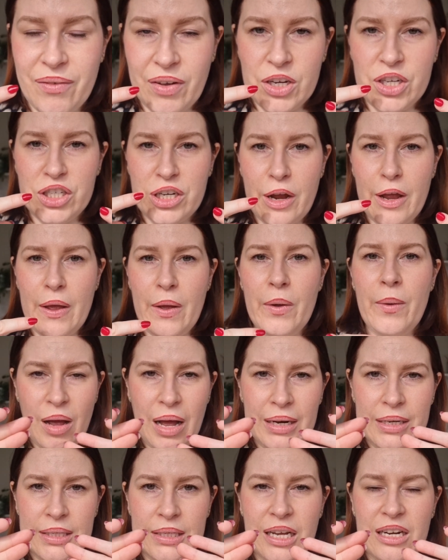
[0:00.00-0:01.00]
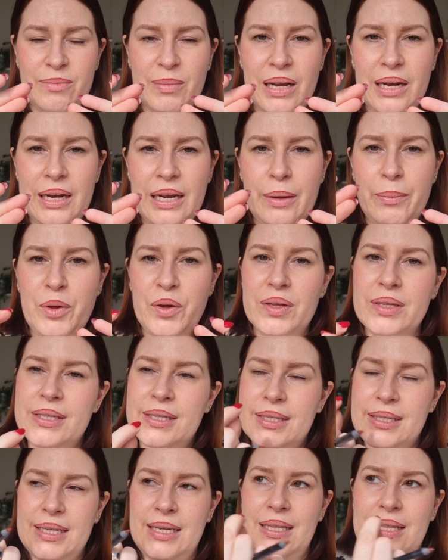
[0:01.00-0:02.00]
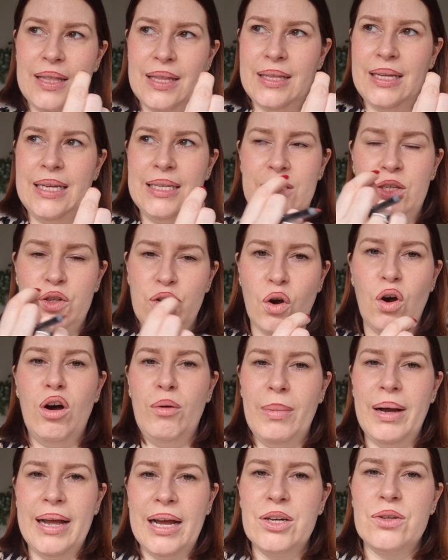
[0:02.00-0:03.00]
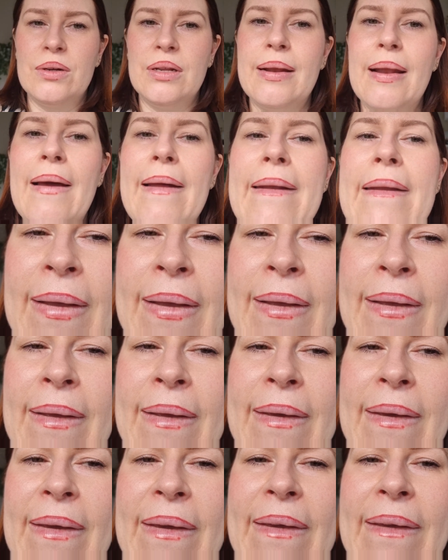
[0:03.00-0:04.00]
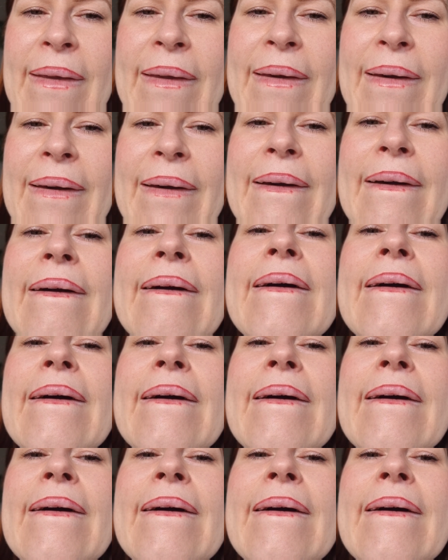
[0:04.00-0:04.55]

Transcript: if I show you underside of my lip, you can see that it's not on my actual lip line. You see that?